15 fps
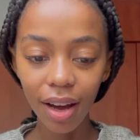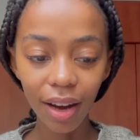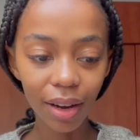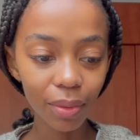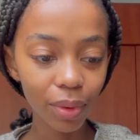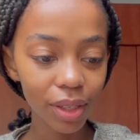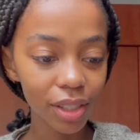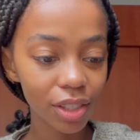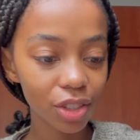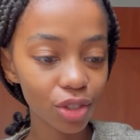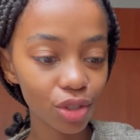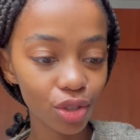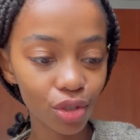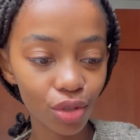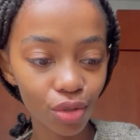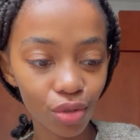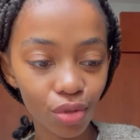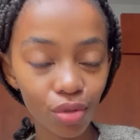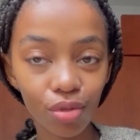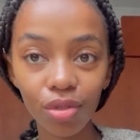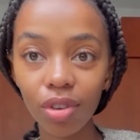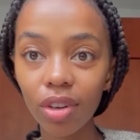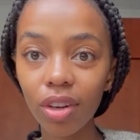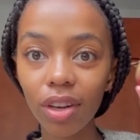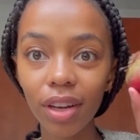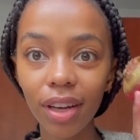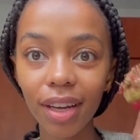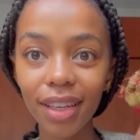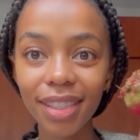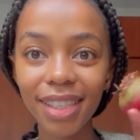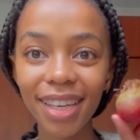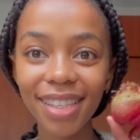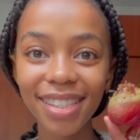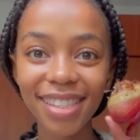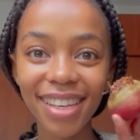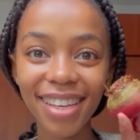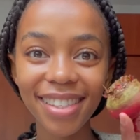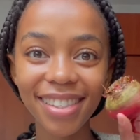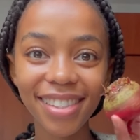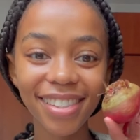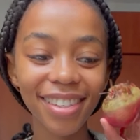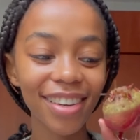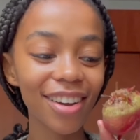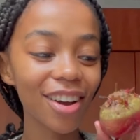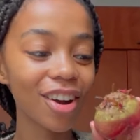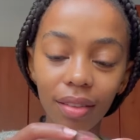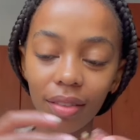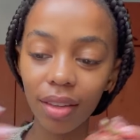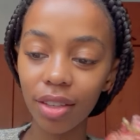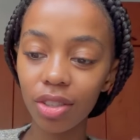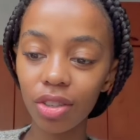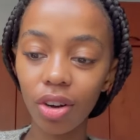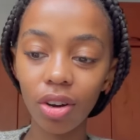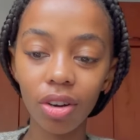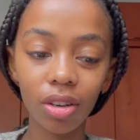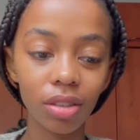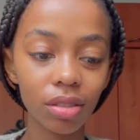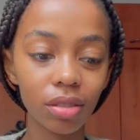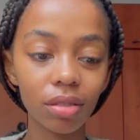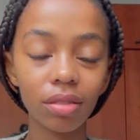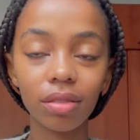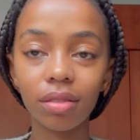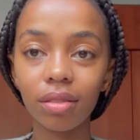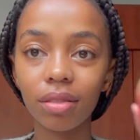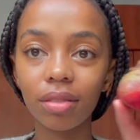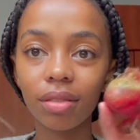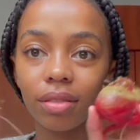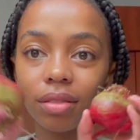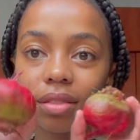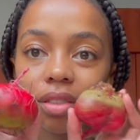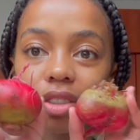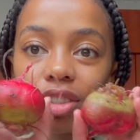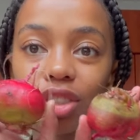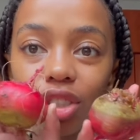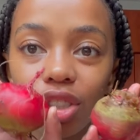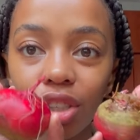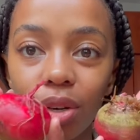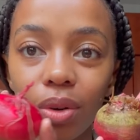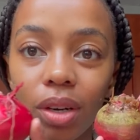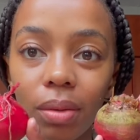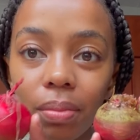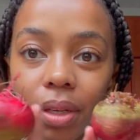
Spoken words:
I wanted to do a taste test. These are chioga